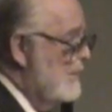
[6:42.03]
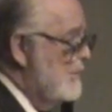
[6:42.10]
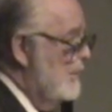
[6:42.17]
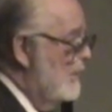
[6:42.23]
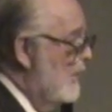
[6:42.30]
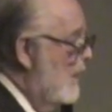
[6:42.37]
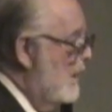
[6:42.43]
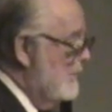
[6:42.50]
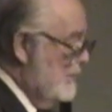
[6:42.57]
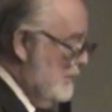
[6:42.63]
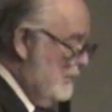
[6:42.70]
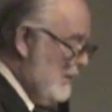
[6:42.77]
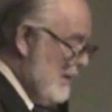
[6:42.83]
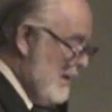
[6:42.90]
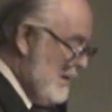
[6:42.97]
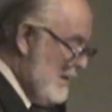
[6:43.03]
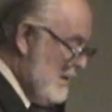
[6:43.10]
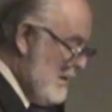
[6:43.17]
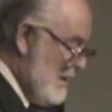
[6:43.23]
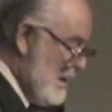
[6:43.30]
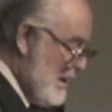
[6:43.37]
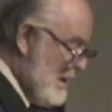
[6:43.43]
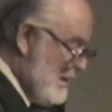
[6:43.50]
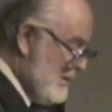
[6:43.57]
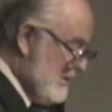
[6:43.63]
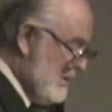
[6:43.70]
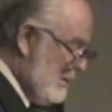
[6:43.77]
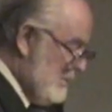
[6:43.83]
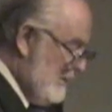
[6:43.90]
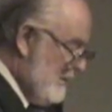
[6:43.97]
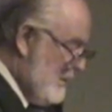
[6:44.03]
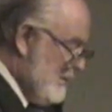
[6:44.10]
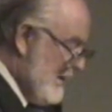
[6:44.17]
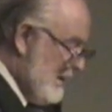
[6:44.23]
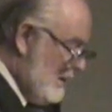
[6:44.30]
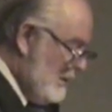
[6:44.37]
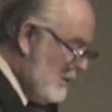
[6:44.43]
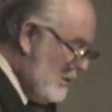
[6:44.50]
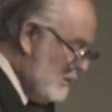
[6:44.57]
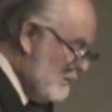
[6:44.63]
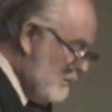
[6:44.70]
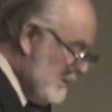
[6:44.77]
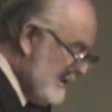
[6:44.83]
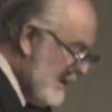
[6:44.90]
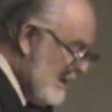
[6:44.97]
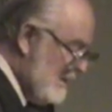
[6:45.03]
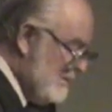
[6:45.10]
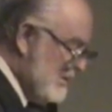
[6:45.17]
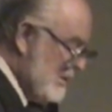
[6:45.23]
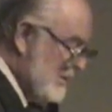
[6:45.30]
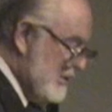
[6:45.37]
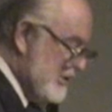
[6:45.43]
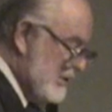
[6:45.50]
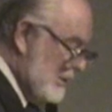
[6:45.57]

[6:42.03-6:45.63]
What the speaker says: Too long to read. Some of the better-known names are the